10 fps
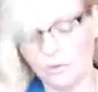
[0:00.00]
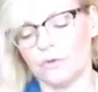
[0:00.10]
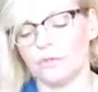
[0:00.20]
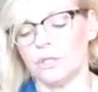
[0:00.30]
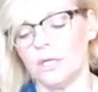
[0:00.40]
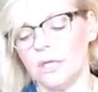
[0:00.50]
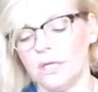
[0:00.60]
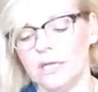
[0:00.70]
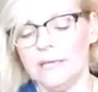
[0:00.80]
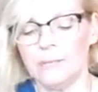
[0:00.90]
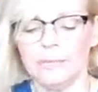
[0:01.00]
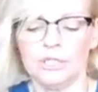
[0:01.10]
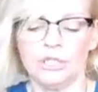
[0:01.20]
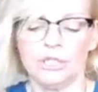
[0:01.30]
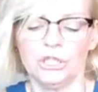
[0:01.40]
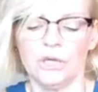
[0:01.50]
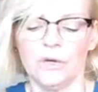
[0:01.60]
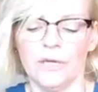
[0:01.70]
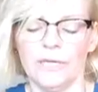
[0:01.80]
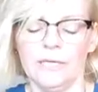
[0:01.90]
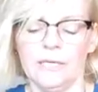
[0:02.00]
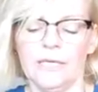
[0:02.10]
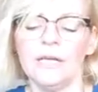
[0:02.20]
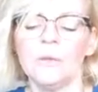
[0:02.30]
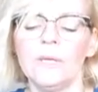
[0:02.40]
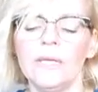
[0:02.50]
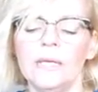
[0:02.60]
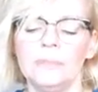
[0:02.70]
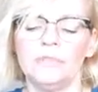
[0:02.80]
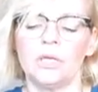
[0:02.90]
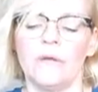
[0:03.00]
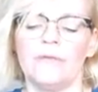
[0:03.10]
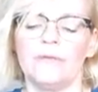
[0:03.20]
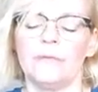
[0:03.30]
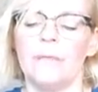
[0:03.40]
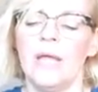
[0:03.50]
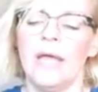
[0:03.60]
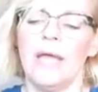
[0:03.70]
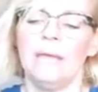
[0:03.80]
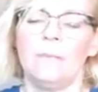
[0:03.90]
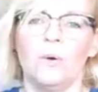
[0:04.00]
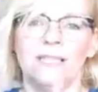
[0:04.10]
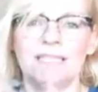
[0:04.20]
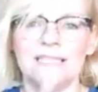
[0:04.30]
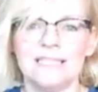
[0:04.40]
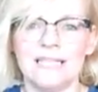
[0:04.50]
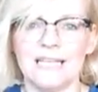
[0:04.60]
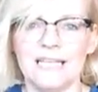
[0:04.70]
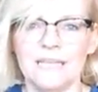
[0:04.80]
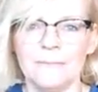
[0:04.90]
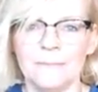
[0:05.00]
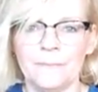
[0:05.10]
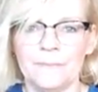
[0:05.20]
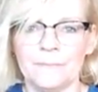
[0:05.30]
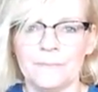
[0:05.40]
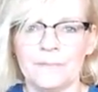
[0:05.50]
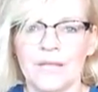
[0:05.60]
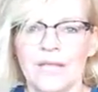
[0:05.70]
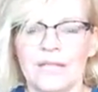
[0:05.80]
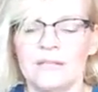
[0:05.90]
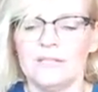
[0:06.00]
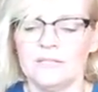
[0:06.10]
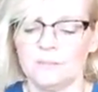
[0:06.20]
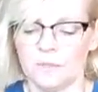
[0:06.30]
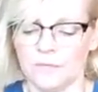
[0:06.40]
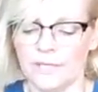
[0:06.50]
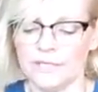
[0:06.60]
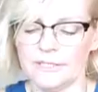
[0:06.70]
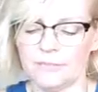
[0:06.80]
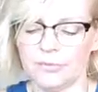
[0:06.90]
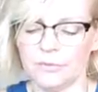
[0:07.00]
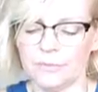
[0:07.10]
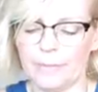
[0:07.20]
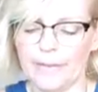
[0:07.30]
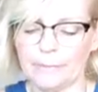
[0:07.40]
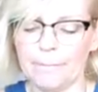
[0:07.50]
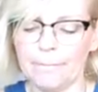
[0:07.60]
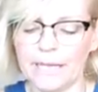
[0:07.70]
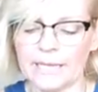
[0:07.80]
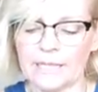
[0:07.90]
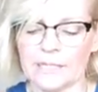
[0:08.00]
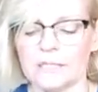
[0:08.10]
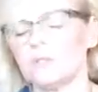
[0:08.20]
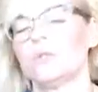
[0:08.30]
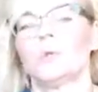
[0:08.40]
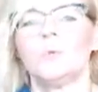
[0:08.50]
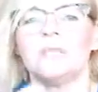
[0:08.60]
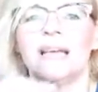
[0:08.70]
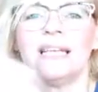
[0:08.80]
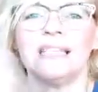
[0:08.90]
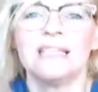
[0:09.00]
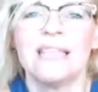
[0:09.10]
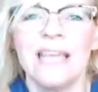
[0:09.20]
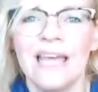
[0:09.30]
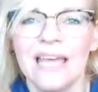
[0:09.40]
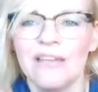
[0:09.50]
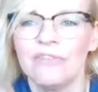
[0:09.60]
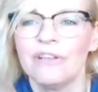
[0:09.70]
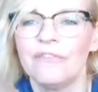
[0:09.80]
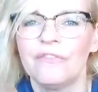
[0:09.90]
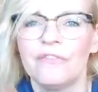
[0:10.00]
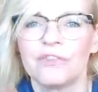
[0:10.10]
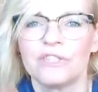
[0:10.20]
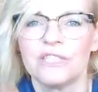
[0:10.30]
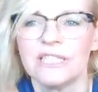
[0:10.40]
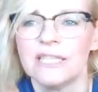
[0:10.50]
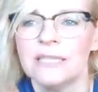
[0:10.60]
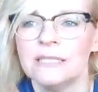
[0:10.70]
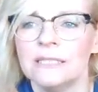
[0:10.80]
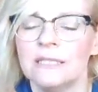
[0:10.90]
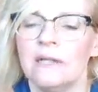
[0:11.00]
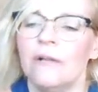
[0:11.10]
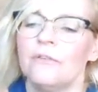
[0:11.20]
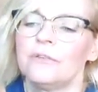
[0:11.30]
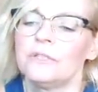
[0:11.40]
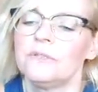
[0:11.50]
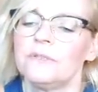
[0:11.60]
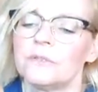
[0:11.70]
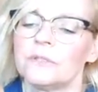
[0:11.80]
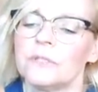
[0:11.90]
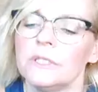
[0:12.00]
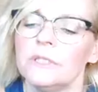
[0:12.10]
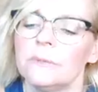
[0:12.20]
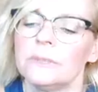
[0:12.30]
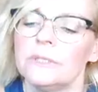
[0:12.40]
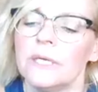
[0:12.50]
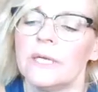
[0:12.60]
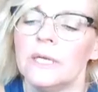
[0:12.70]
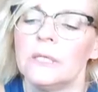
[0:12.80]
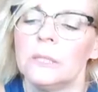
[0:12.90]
got a lip shine, liquid lip shine from NYC. Now this one is Prospect Pink, it's called, and it's very frosty. Frosty, shall we say.